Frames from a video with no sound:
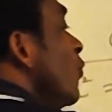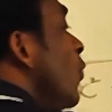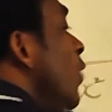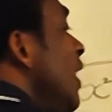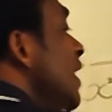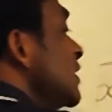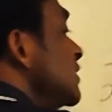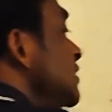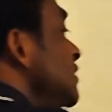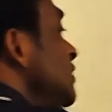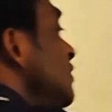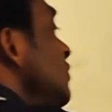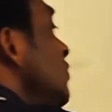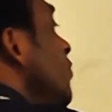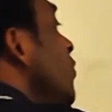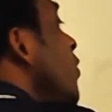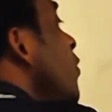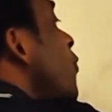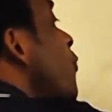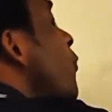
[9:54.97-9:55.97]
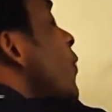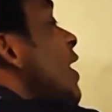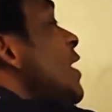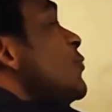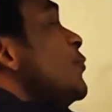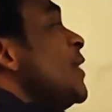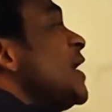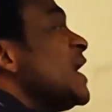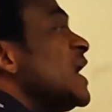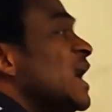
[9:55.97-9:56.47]
works
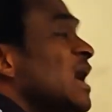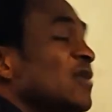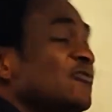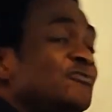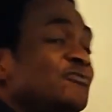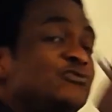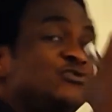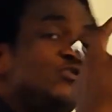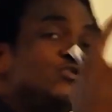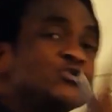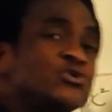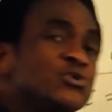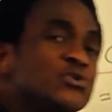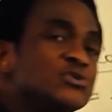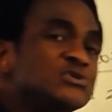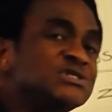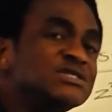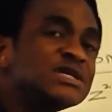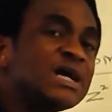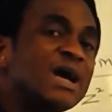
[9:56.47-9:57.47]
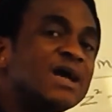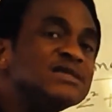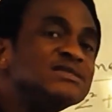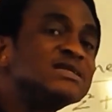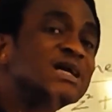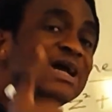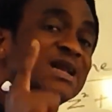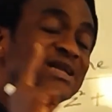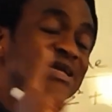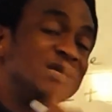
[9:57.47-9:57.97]
When we have two
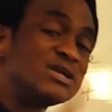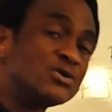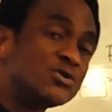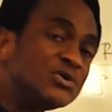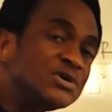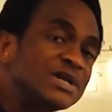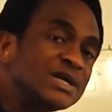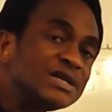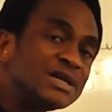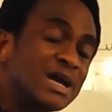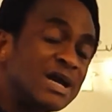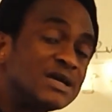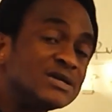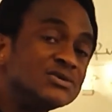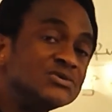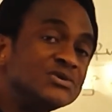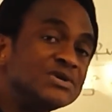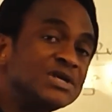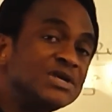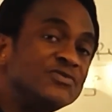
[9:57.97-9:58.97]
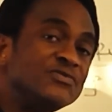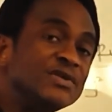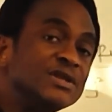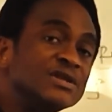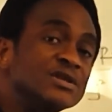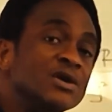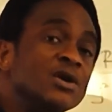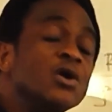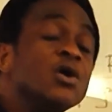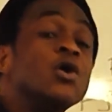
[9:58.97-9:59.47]
sides and included angle
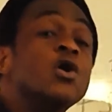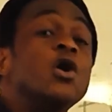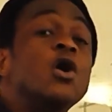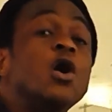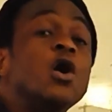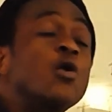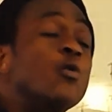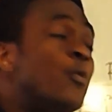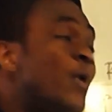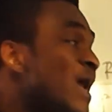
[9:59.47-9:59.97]
given, or